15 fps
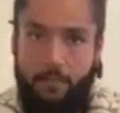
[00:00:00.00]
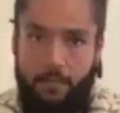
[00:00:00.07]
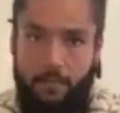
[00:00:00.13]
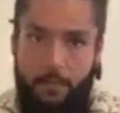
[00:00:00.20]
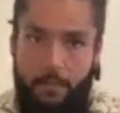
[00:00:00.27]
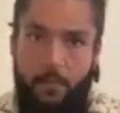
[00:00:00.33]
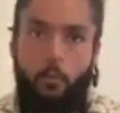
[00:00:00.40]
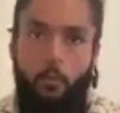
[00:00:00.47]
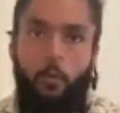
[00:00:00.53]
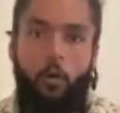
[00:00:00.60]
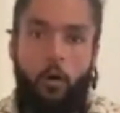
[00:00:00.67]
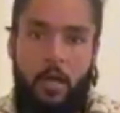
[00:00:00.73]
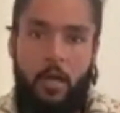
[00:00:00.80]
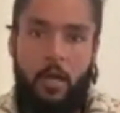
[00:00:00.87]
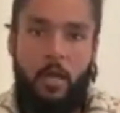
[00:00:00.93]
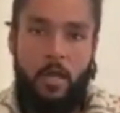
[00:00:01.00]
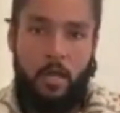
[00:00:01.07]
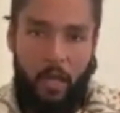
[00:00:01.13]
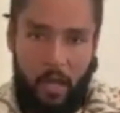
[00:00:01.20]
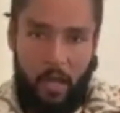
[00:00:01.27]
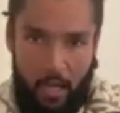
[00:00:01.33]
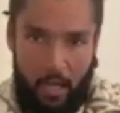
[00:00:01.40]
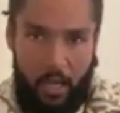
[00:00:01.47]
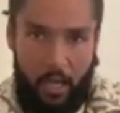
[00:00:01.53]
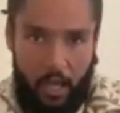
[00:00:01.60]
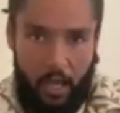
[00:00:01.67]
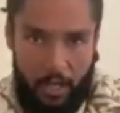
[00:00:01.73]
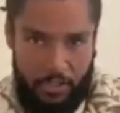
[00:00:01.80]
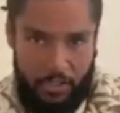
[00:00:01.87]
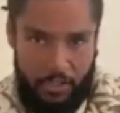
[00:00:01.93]
power in themselves. But
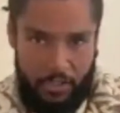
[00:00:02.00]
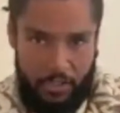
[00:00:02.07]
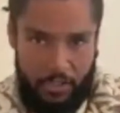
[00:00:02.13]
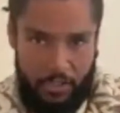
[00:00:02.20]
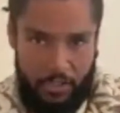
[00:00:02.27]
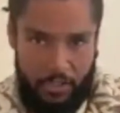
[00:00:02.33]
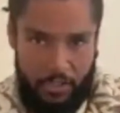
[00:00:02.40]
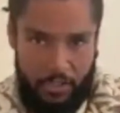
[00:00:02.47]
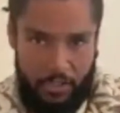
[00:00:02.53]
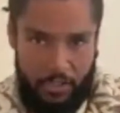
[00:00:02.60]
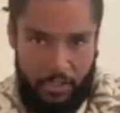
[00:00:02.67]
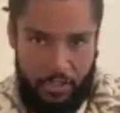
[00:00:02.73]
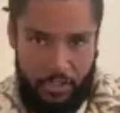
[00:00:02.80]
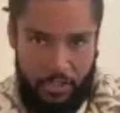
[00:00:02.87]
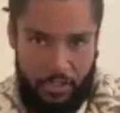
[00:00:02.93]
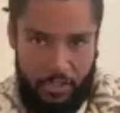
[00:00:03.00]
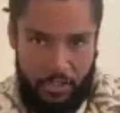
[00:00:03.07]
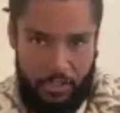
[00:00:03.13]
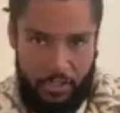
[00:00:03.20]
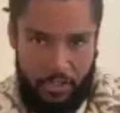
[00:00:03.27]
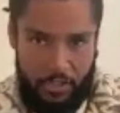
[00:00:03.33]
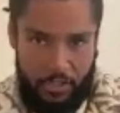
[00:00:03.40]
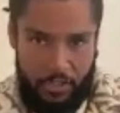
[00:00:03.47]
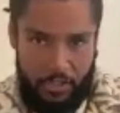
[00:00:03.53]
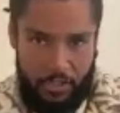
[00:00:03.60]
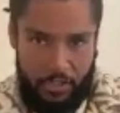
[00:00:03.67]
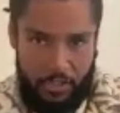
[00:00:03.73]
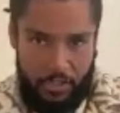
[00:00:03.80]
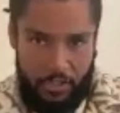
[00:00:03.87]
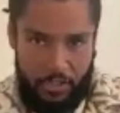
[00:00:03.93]
also, you know, like
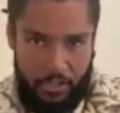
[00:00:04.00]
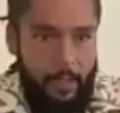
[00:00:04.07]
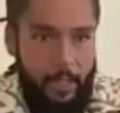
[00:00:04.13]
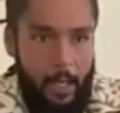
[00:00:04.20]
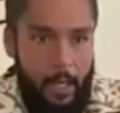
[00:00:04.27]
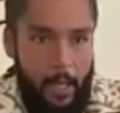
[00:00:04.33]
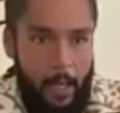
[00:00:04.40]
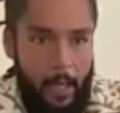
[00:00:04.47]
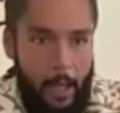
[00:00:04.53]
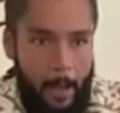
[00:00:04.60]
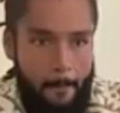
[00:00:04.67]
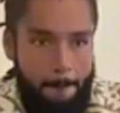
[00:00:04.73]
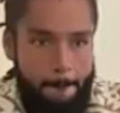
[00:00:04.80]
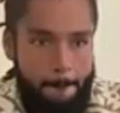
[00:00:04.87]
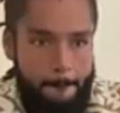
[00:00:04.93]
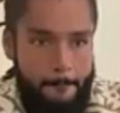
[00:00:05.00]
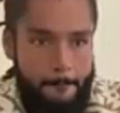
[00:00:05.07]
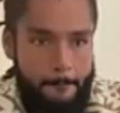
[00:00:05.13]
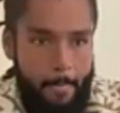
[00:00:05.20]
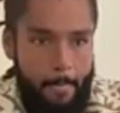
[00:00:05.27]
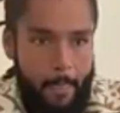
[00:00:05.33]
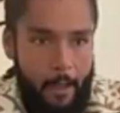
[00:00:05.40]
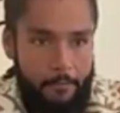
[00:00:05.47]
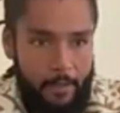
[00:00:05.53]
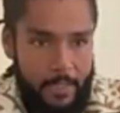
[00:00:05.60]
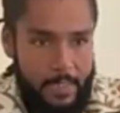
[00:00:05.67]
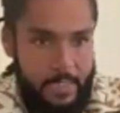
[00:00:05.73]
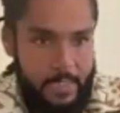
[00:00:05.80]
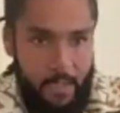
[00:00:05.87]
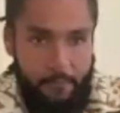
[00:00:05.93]
I think it's
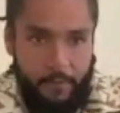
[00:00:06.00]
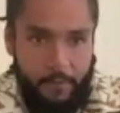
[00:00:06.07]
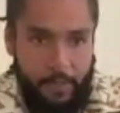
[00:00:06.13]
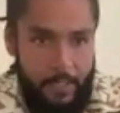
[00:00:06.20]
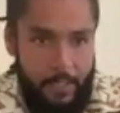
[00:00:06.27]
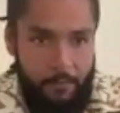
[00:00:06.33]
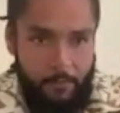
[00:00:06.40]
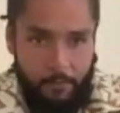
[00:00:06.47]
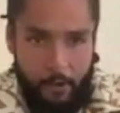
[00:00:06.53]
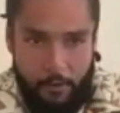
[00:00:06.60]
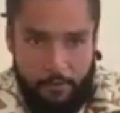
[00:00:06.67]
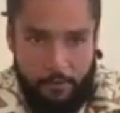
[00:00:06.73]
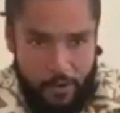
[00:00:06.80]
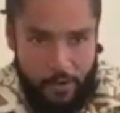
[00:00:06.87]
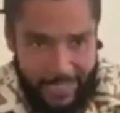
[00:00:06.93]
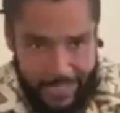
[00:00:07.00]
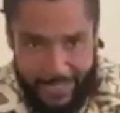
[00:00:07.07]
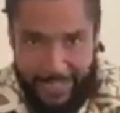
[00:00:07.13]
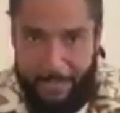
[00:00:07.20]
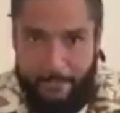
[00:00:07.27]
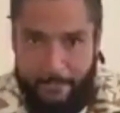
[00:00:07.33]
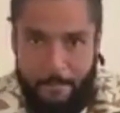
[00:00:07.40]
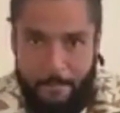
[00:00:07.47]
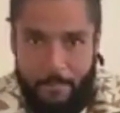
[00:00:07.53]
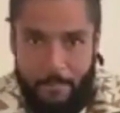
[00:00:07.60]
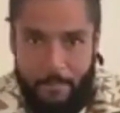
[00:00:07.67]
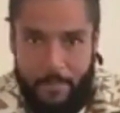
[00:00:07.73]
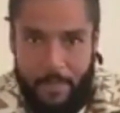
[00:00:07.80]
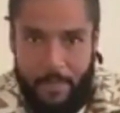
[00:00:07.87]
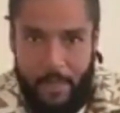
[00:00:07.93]
definitely very, very key,
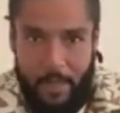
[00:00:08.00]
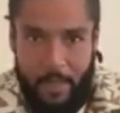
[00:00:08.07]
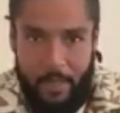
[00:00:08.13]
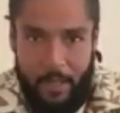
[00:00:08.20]
and